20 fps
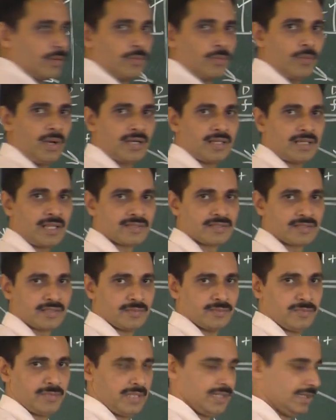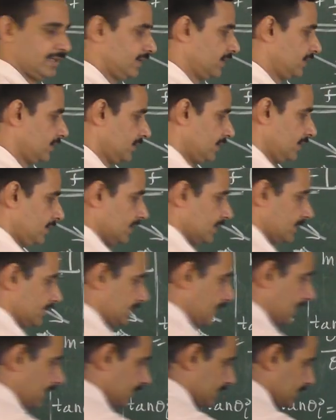What does it mean?
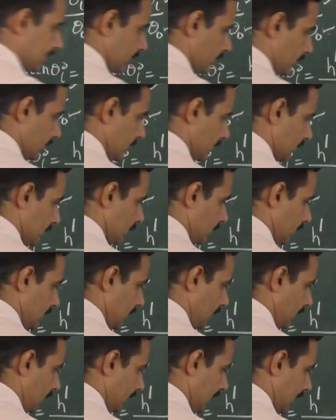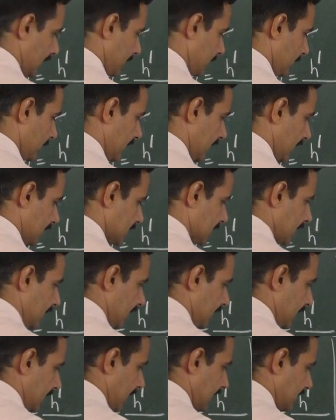That is equal to, or that implies
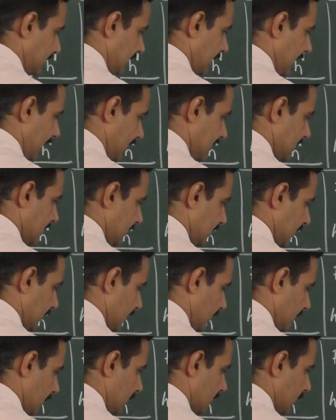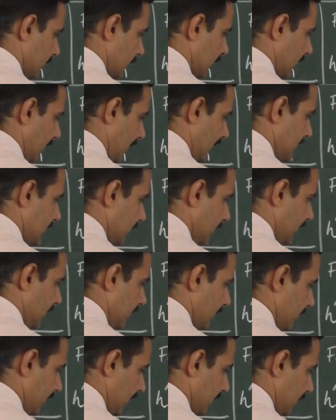H dash is equal to
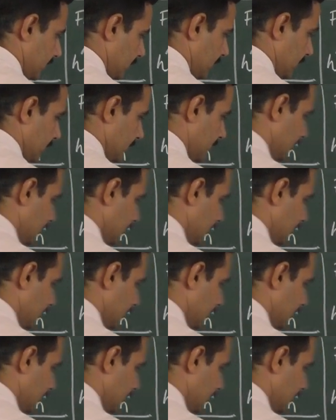HV by U.